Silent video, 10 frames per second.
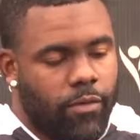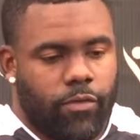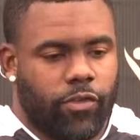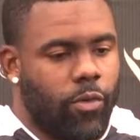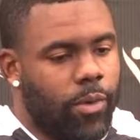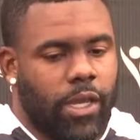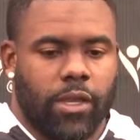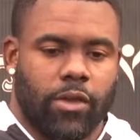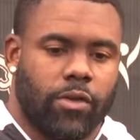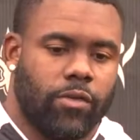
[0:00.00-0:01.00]
for so many
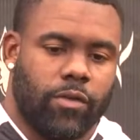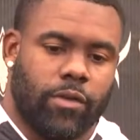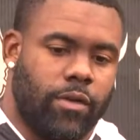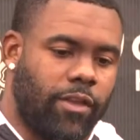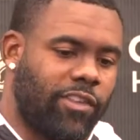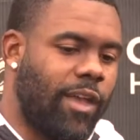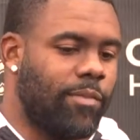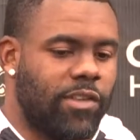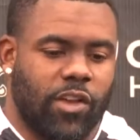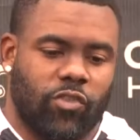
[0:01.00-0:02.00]
years and has
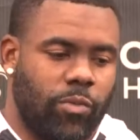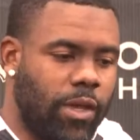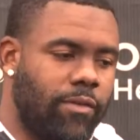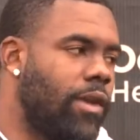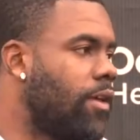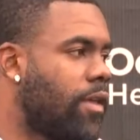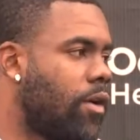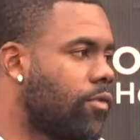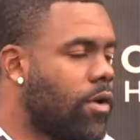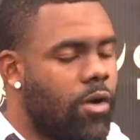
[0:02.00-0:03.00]
kept in touch with me even as
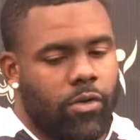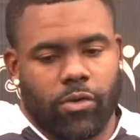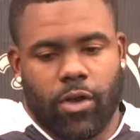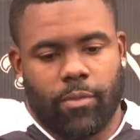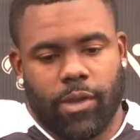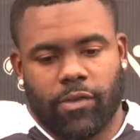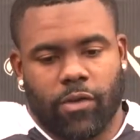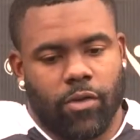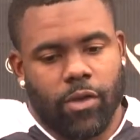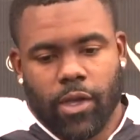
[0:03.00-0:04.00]
I was gone, you know what I mean?
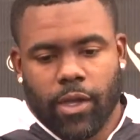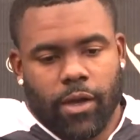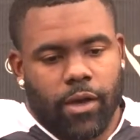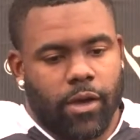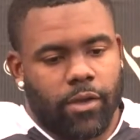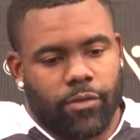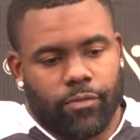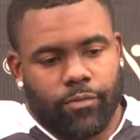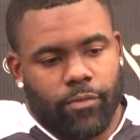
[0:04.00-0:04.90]
So uh, it's